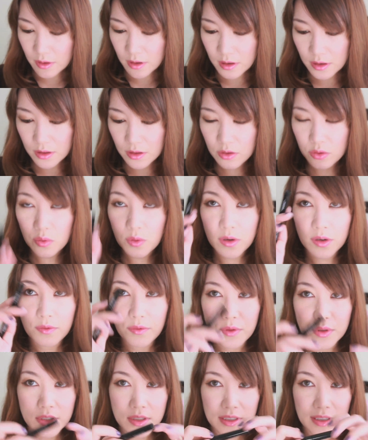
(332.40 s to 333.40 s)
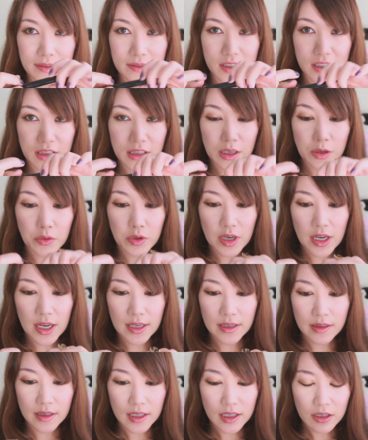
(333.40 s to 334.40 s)
on the 24/7 liquid
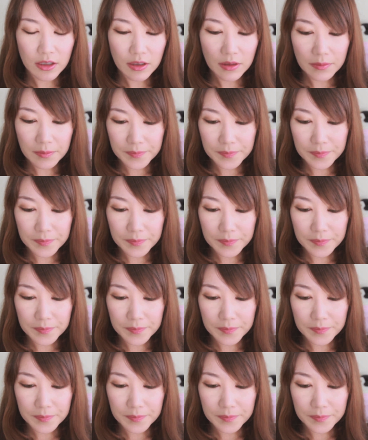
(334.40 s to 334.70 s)
eyeliner.